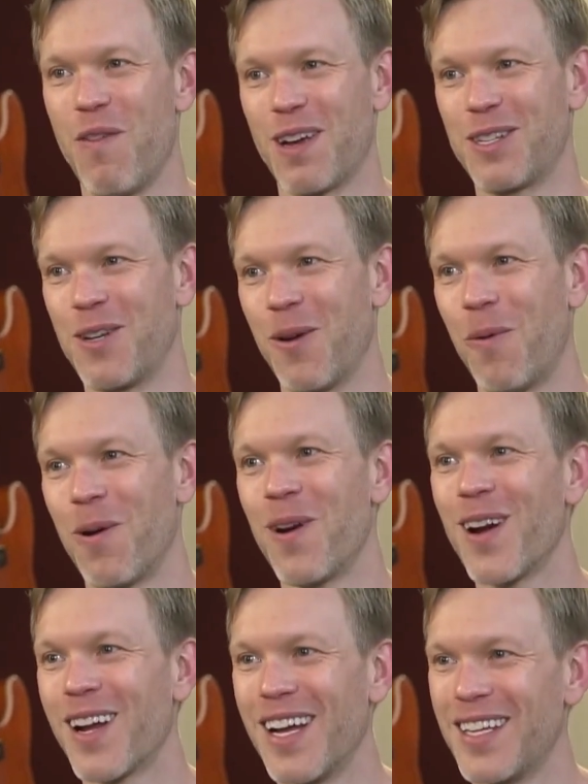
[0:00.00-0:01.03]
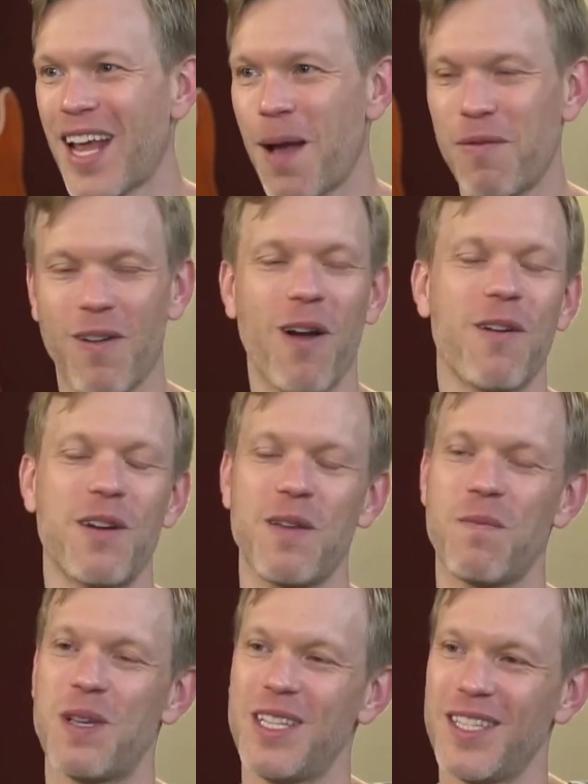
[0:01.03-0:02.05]
extra work on top of
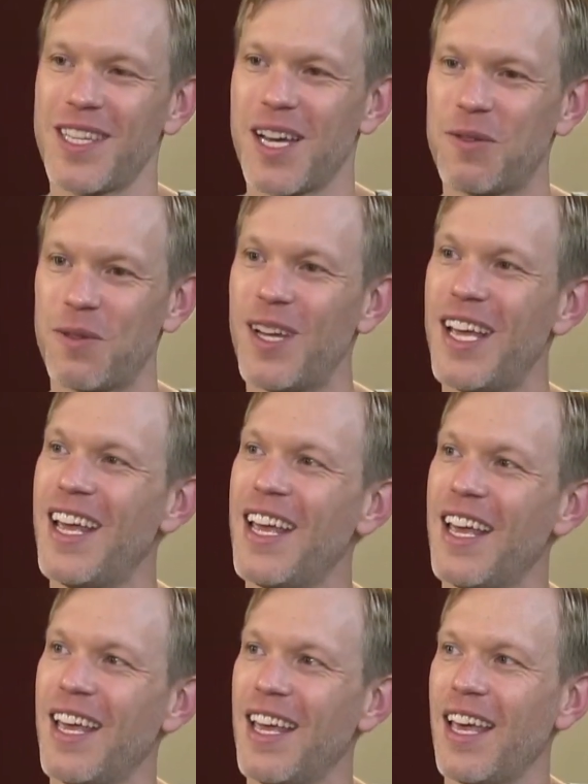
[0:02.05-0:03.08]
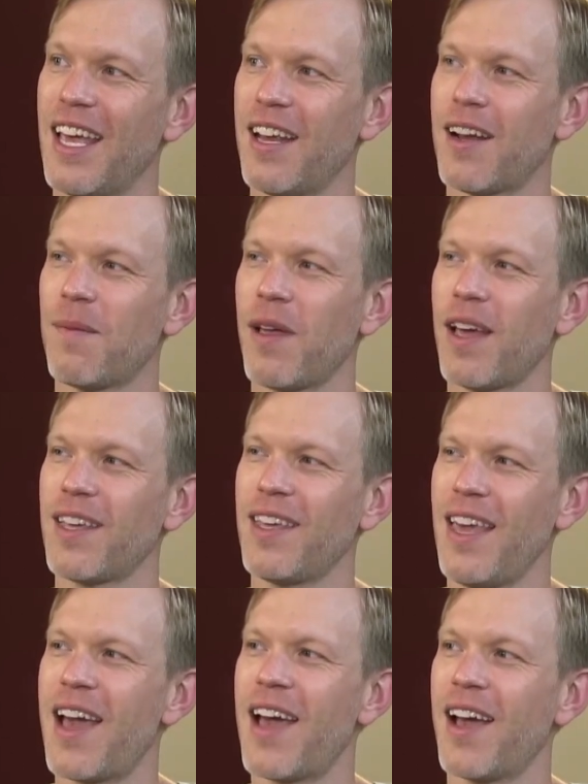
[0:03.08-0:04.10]
already a busy schedule. And I'm like,
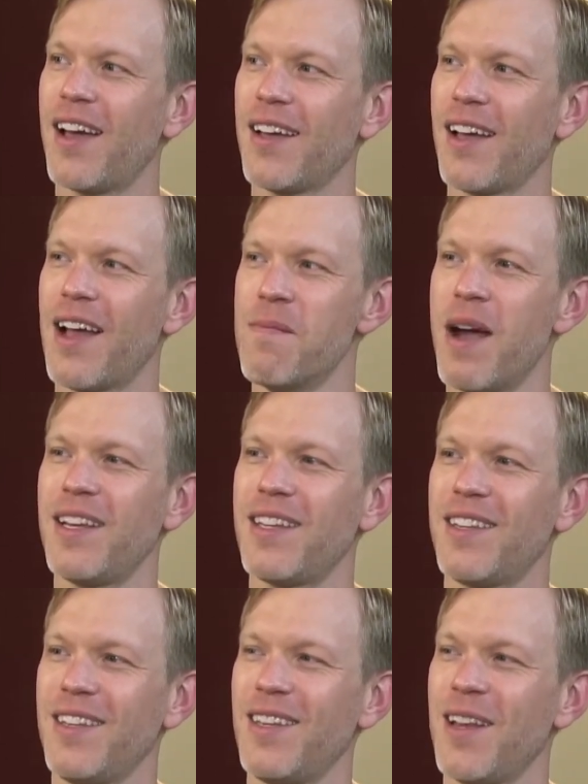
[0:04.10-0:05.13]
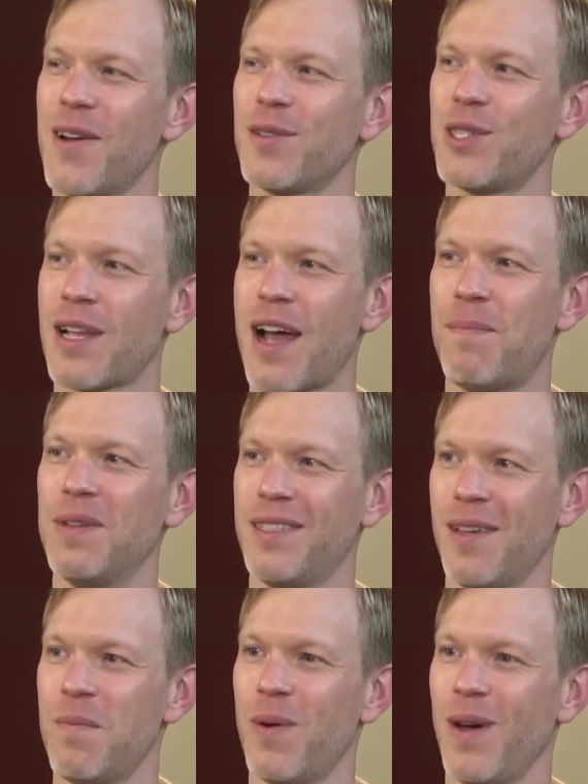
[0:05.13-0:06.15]
yeah, I might, you know, stop at
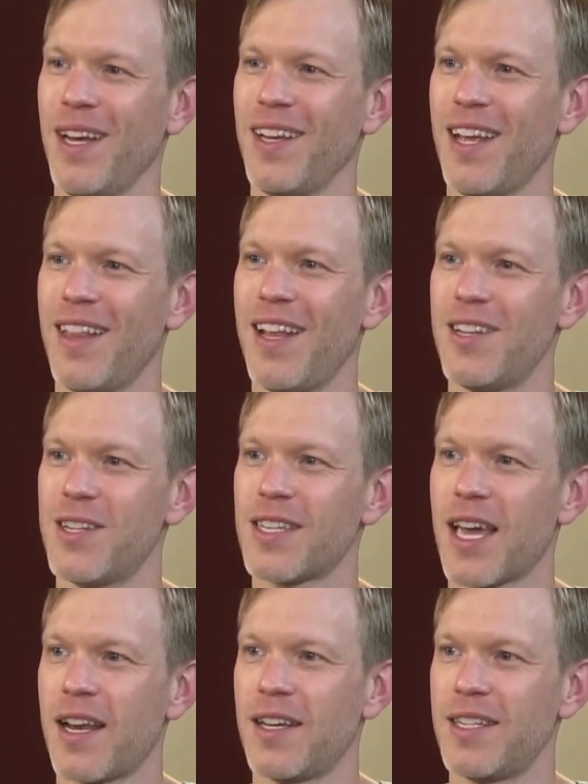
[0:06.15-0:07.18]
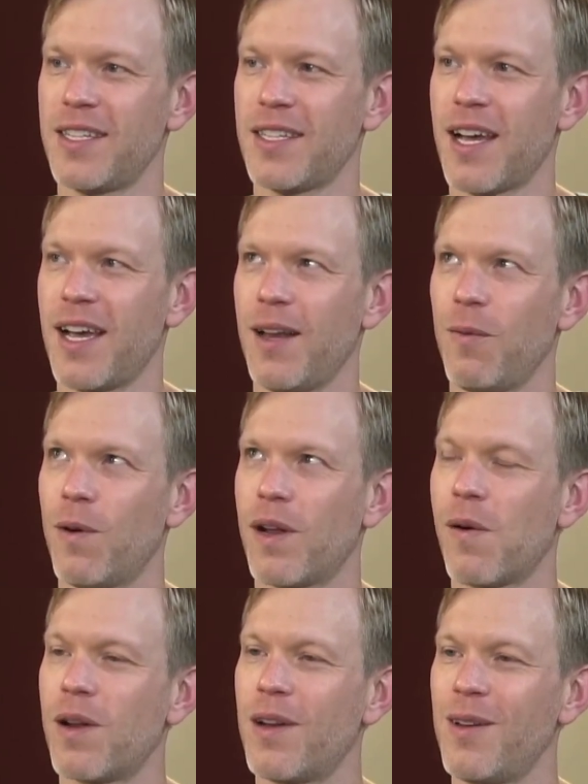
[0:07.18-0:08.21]
some point and then just kind of decide what
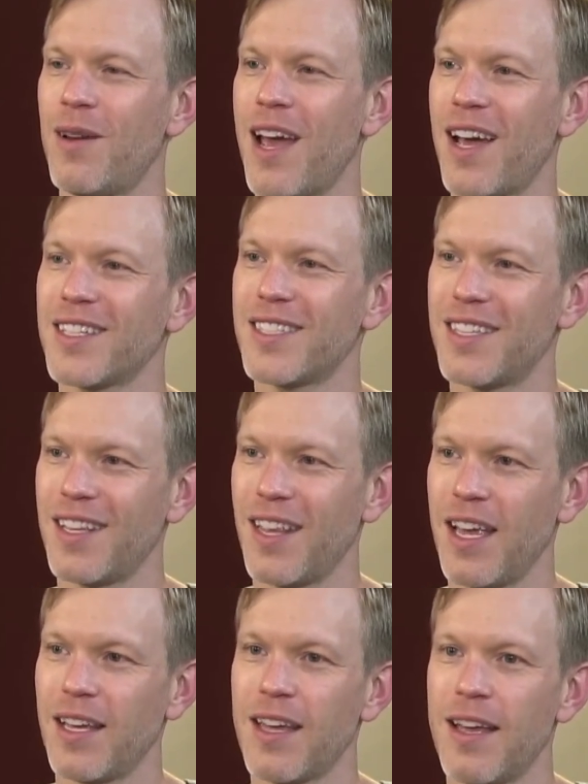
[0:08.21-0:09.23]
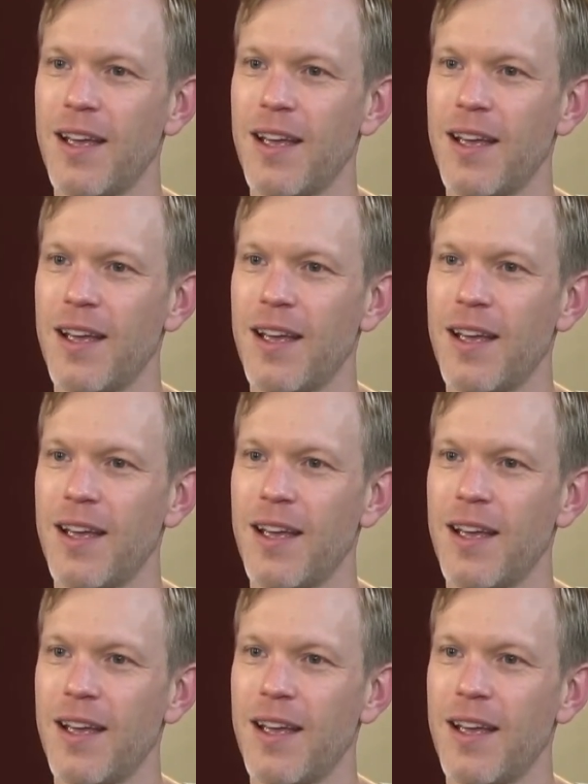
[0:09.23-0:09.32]
I want to do next. And sure. like